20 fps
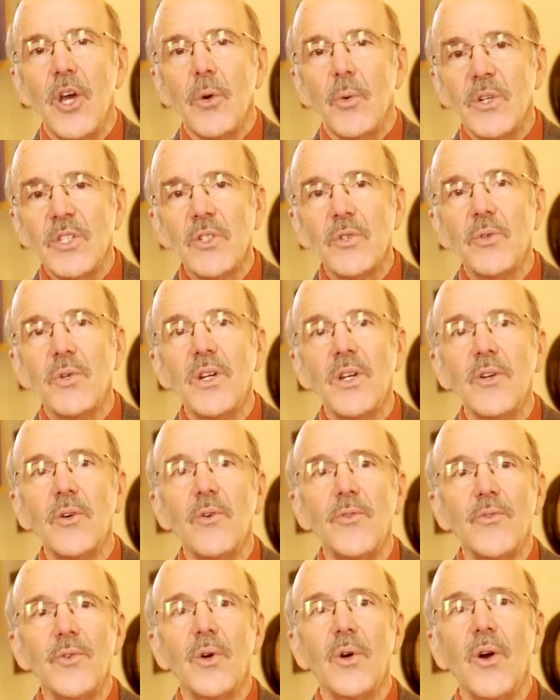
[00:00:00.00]
What's
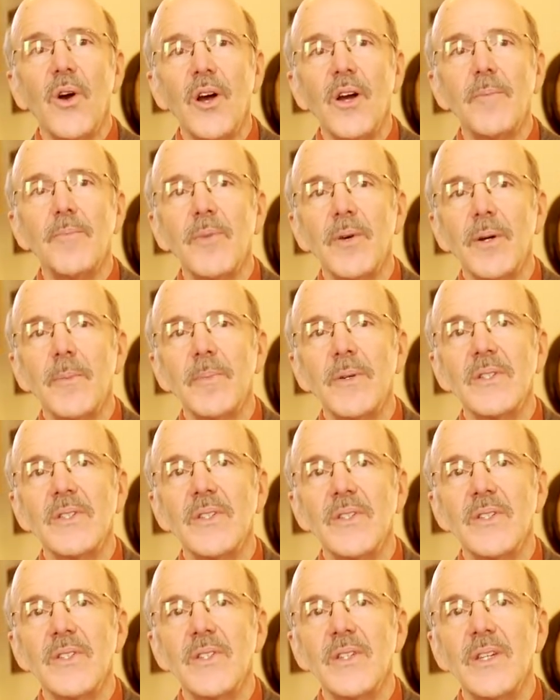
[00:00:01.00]
critical for our
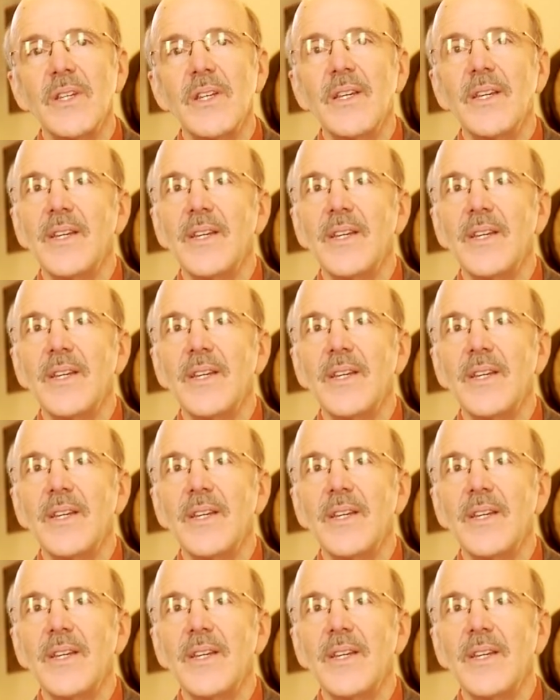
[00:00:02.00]
purposes